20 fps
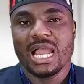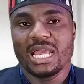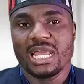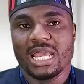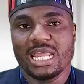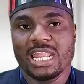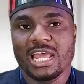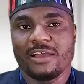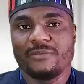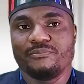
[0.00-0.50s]

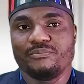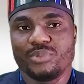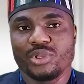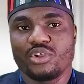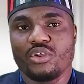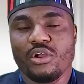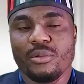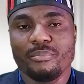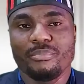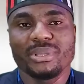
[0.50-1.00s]
And I've
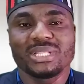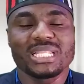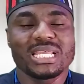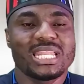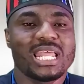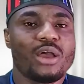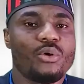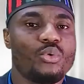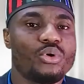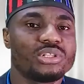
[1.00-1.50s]
become better
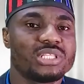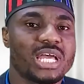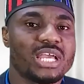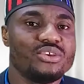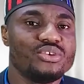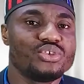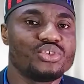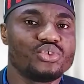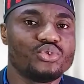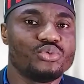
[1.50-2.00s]
than what I
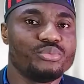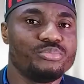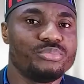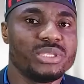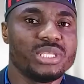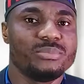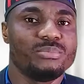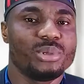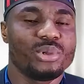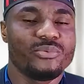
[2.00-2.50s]
used to be
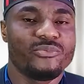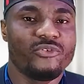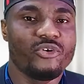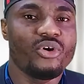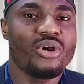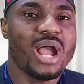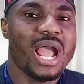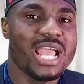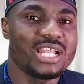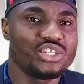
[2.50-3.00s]

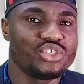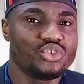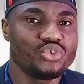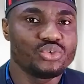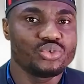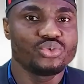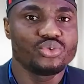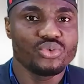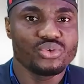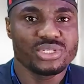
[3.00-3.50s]
before I
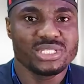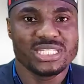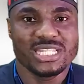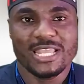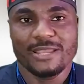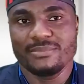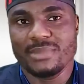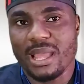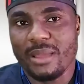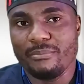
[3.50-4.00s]
took those
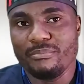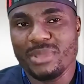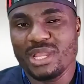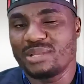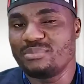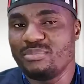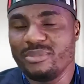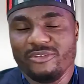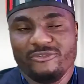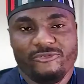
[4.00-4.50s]
steps that made
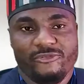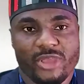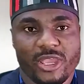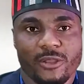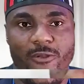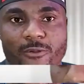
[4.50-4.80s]
me fail.